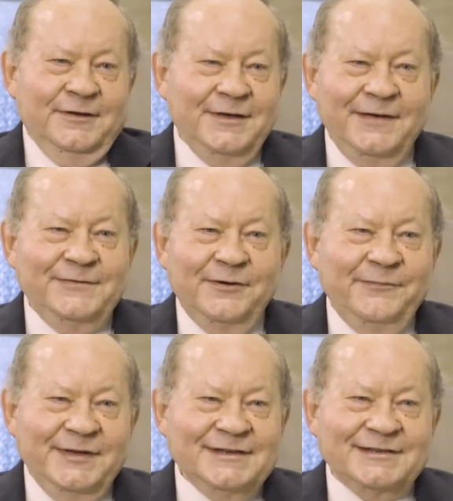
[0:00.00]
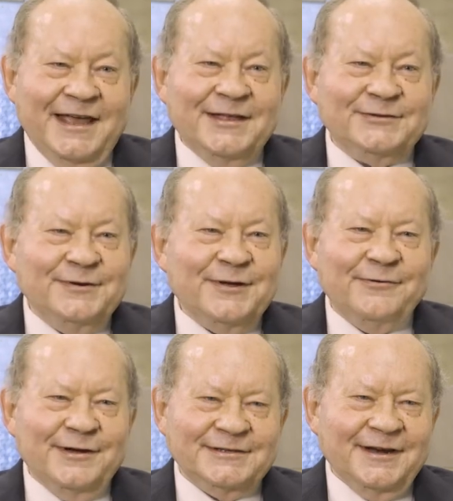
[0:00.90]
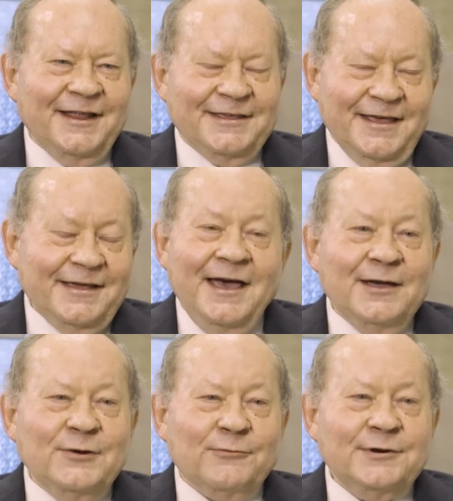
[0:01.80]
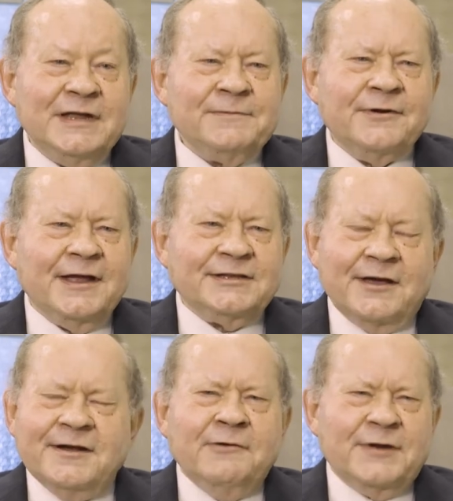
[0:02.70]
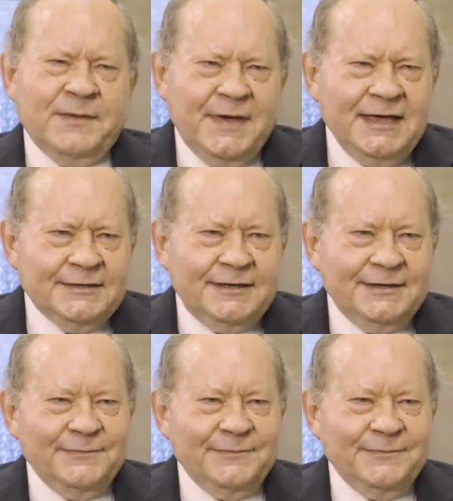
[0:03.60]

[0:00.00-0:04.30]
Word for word: You have no business answering a question like that. Yeah, we're Democrats. I didn't know what he meant.